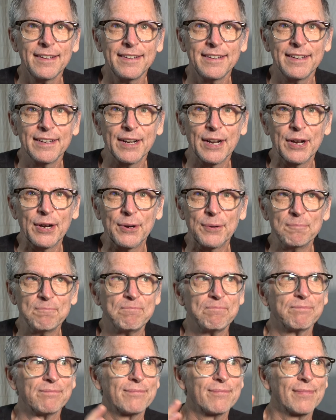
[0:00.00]
you know,
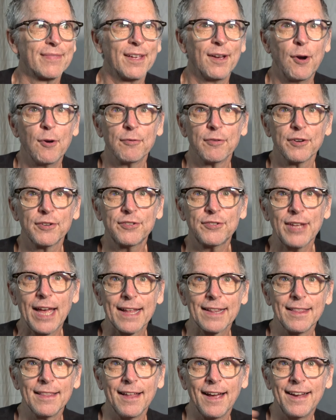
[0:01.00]
over
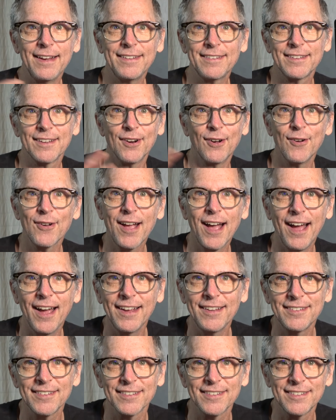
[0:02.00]
satellites and all
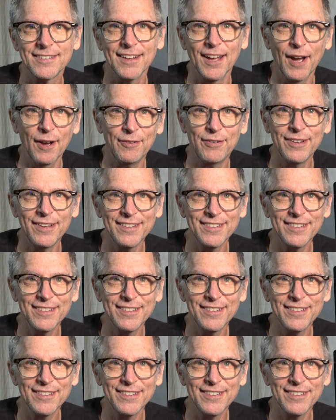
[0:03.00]
kinds of stuff.